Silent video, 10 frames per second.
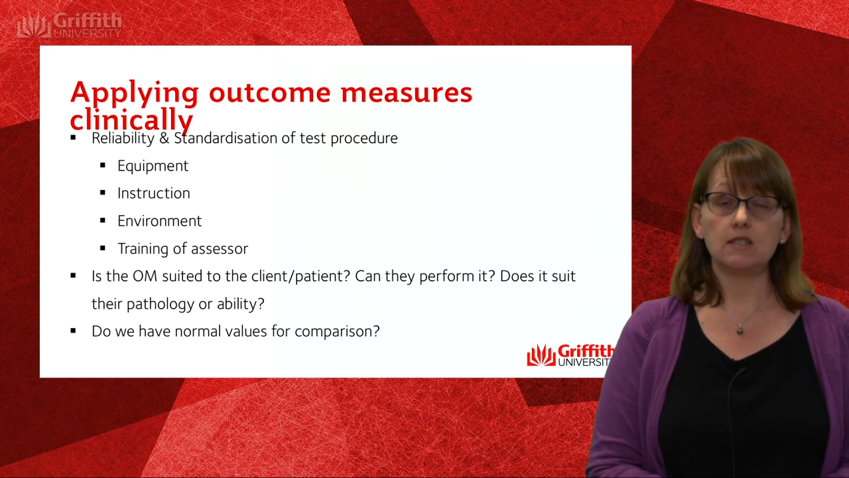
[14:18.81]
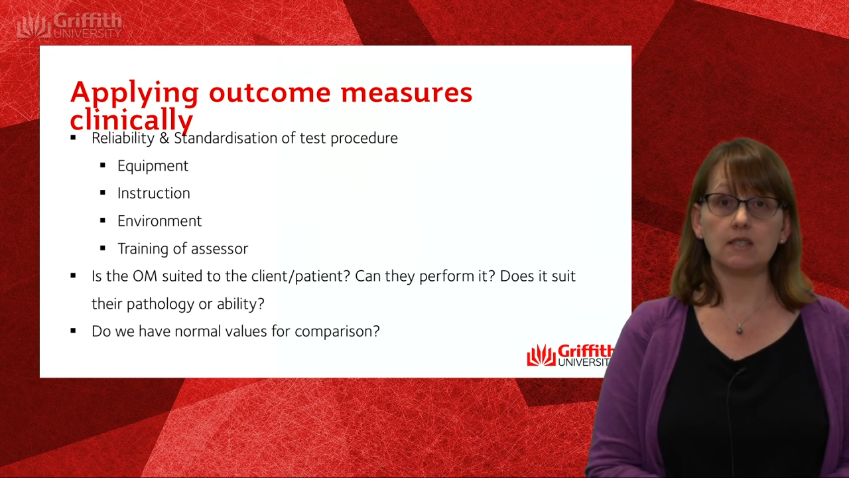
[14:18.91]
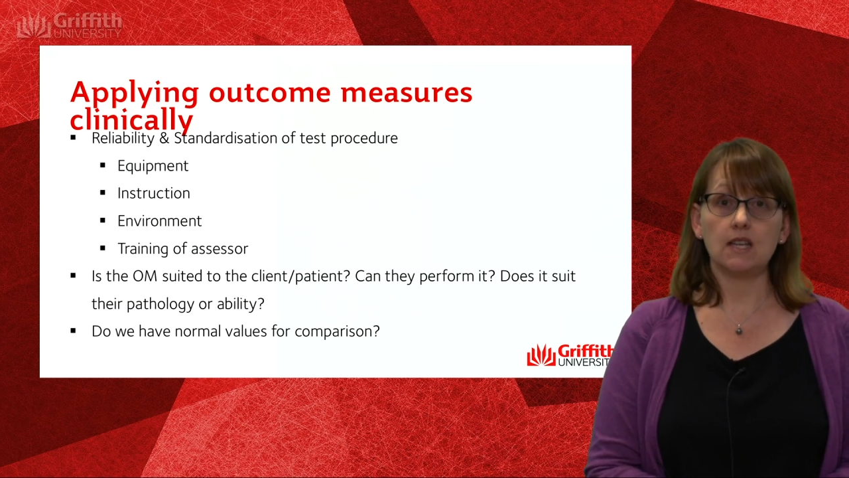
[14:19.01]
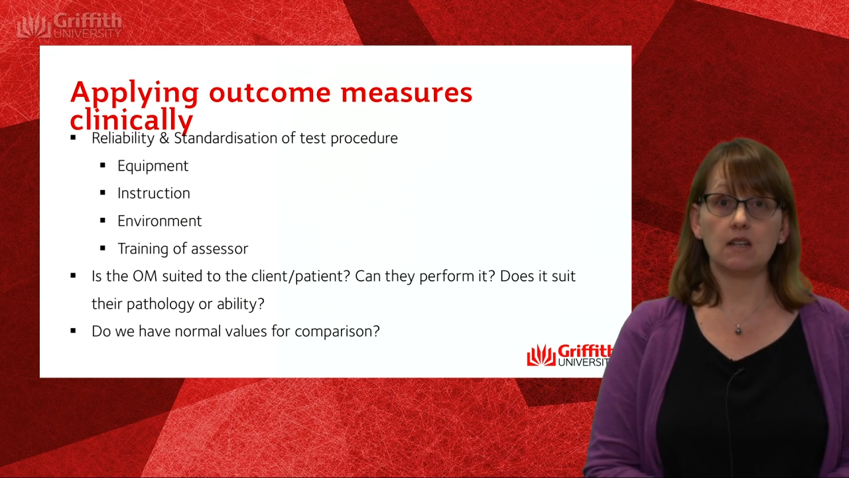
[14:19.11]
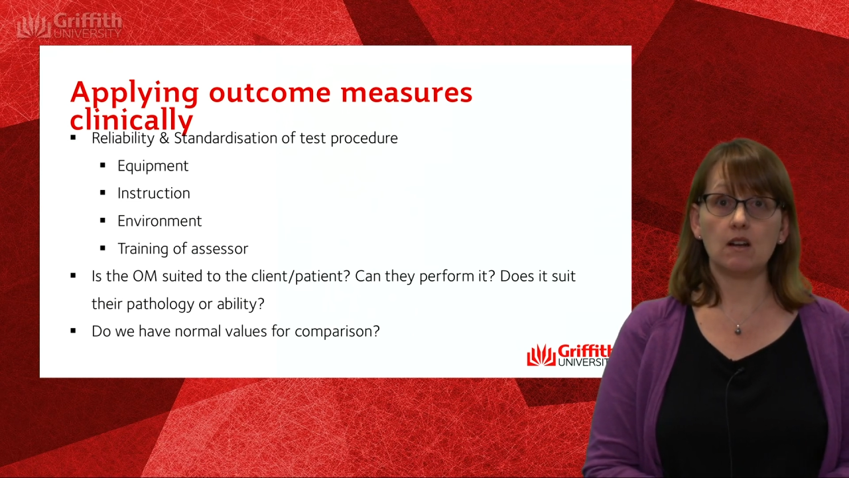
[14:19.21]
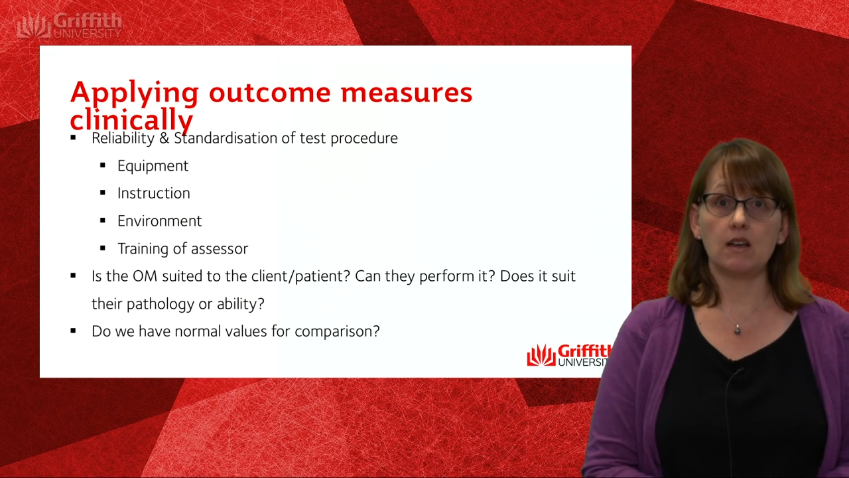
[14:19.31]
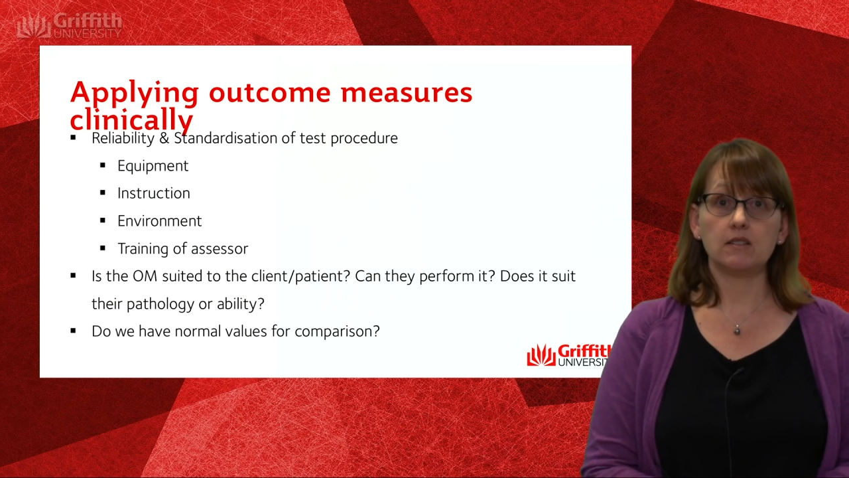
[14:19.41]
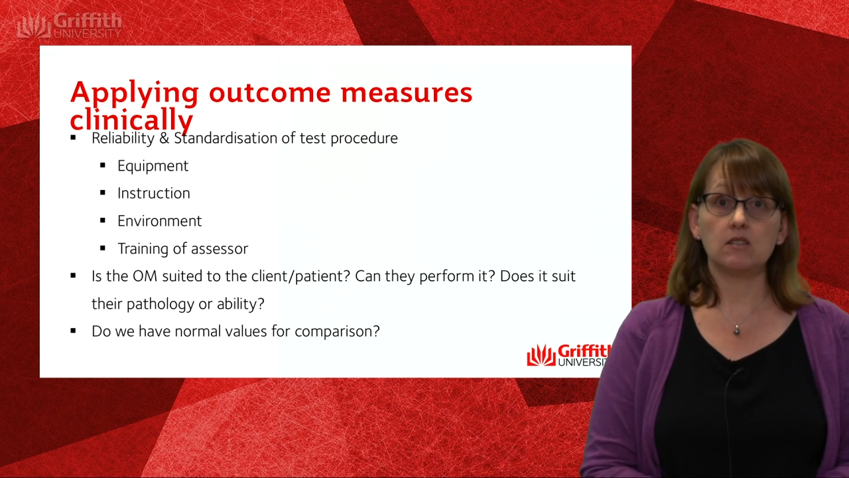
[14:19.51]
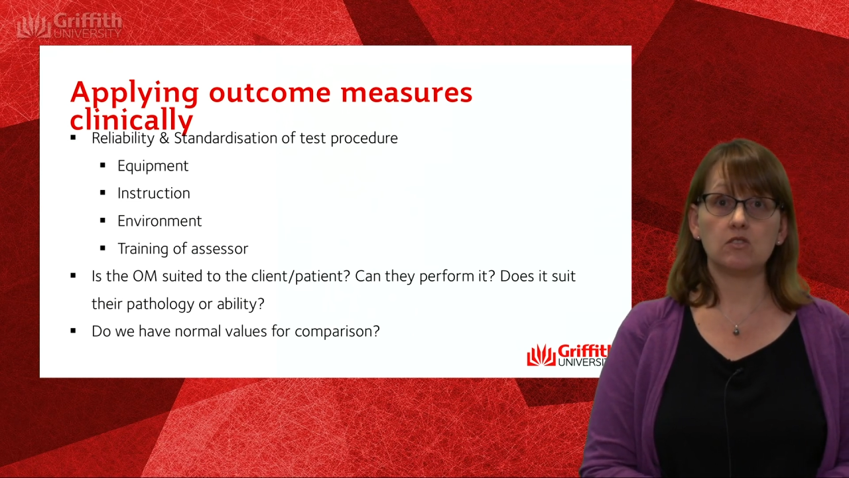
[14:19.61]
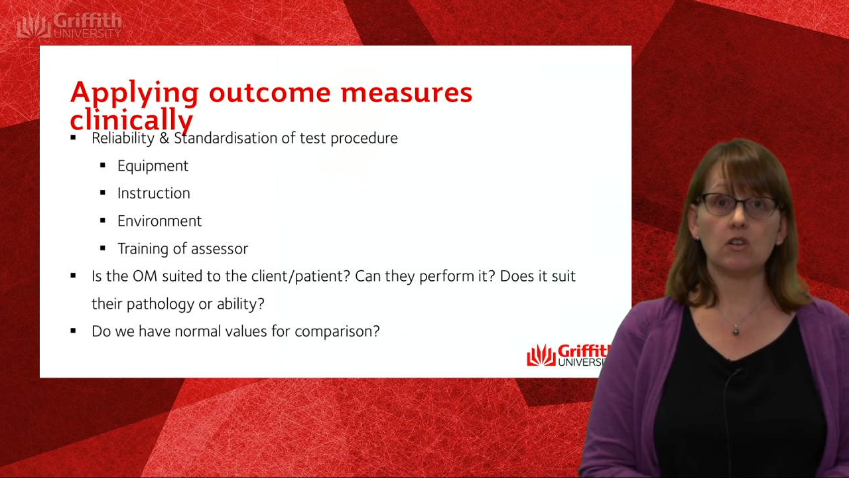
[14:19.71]
standardised
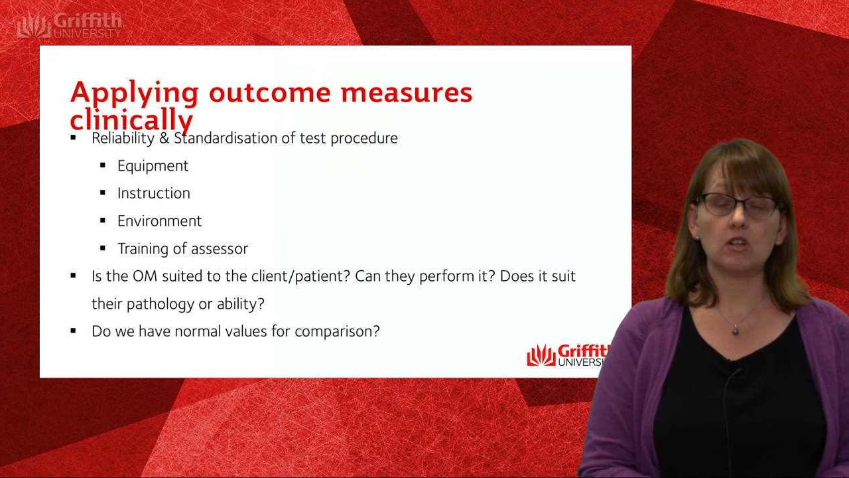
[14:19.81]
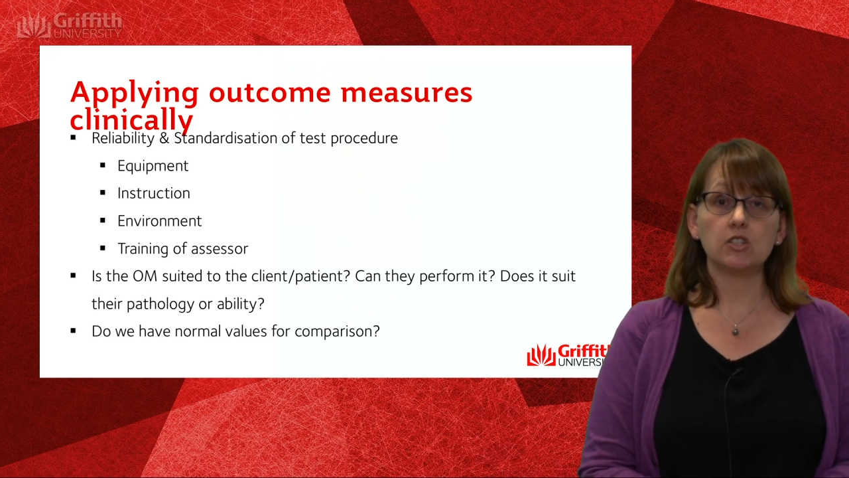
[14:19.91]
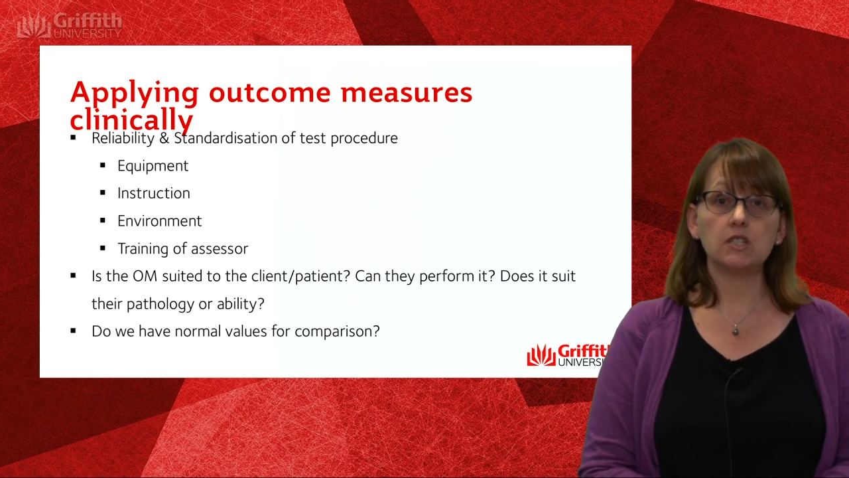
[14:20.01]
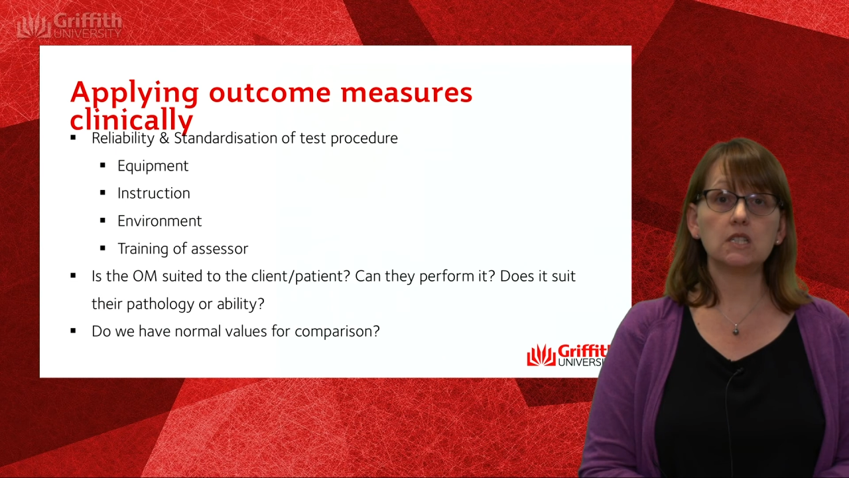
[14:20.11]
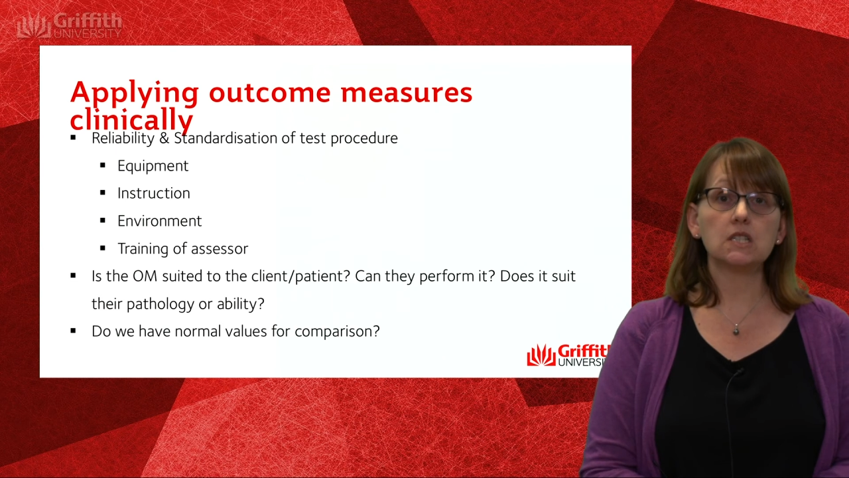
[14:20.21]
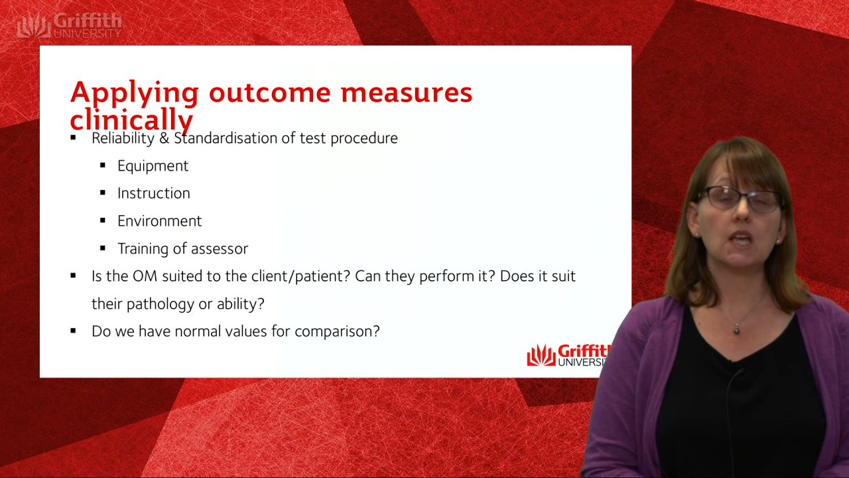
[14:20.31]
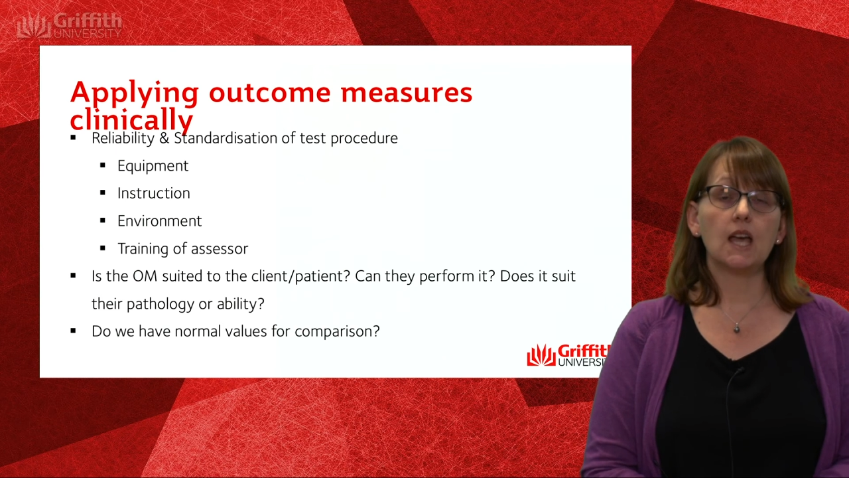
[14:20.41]
instructions.